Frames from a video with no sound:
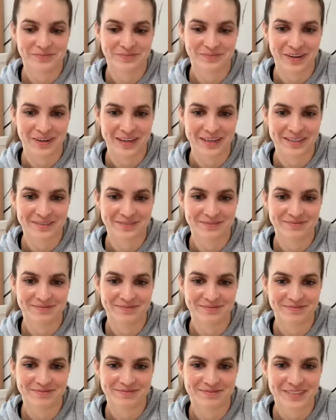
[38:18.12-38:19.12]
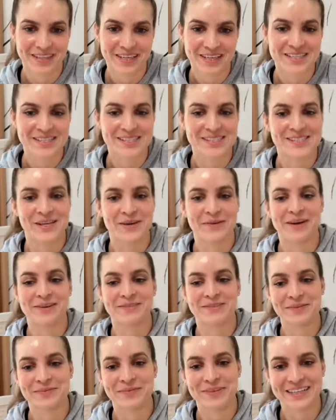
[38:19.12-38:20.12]
Right. Ugh, so
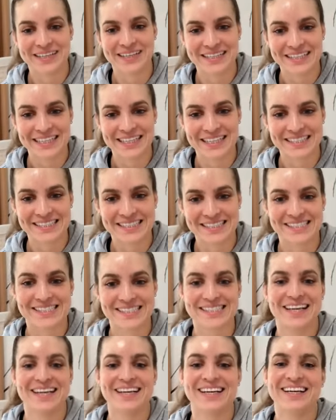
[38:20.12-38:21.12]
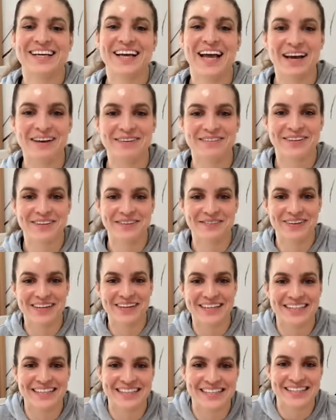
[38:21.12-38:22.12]
everybody needs
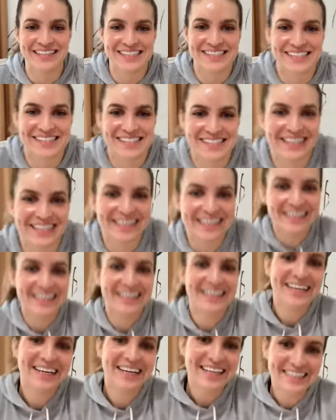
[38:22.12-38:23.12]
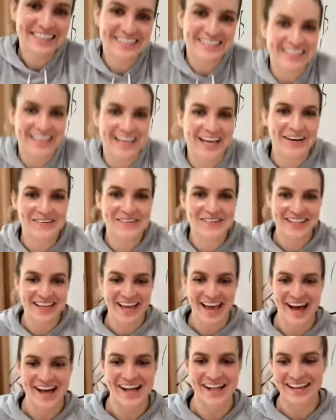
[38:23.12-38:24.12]
to get with
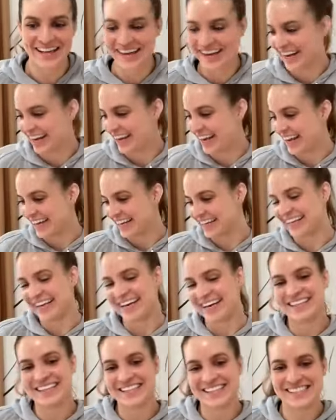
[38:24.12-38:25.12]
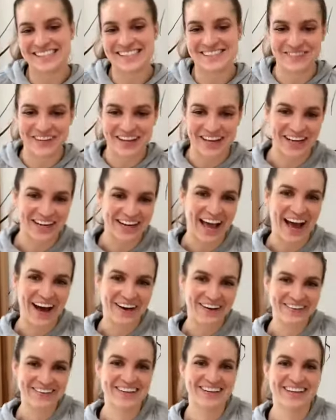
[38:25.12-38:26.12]
Callie and get this figured
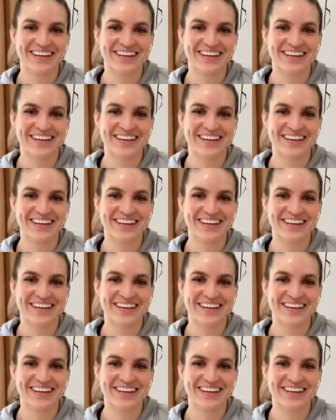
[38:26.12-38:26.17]
out.